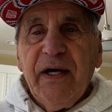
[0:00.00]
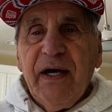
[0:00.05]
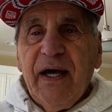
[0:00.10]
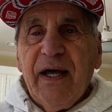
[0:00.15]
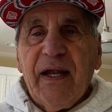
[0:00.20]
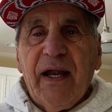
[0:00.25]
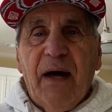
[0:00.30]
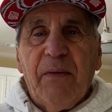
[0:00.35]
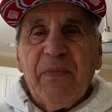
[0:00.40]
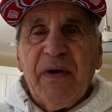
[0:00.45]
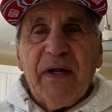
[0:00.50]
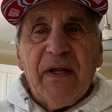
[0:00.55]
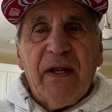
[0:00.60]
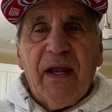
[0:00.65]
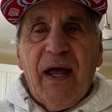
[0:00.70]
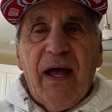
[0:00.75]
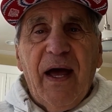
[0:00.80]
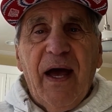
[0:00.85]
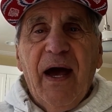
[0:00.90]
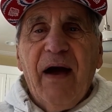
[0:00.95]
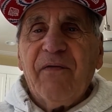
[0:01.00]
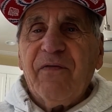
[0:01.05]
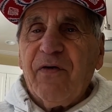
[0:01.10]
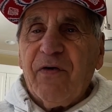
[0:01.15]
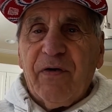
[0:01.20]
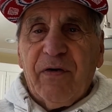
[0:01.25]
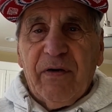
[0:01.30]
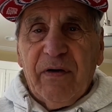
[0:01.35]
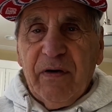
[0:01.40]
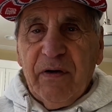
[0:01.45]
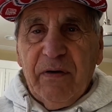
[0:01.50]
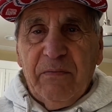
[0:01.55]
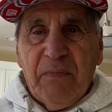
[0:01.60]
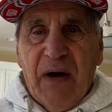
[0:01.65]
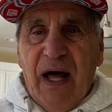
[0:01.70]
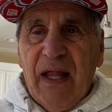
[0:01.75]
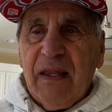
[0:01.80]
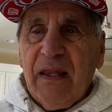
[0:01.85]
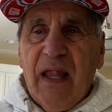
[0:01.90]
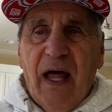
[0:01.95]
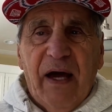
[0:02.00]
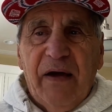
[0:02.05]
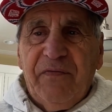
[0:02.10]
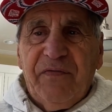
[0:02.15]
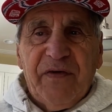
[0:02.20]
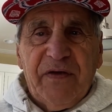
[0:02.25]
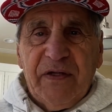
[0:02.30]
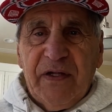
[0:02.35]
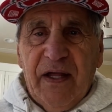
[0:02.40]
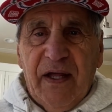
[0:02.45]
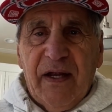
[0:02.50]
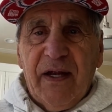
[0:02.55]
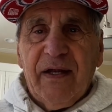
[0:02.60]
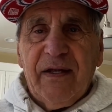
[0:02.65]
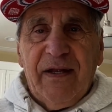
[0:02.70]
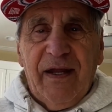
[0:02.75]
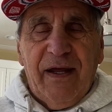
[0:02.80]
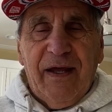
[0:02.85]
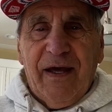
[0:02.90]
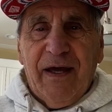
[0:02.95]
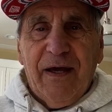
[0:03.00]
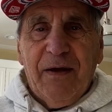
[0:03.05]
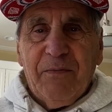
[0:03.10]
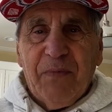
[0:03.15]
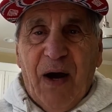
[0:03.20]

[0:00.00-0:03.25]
And I mean, my life indebted to him.